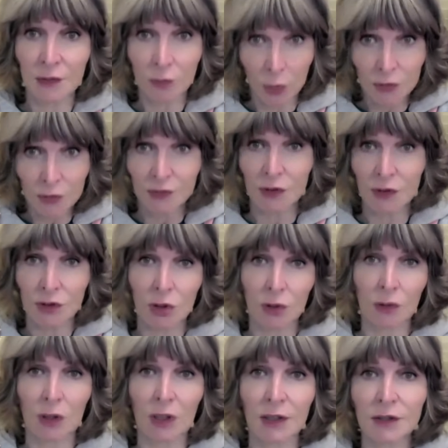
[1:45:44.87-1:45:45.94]
It was the
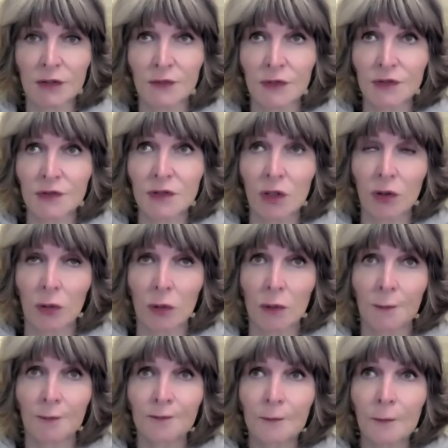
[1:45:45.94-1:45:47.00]
dark night of the soul.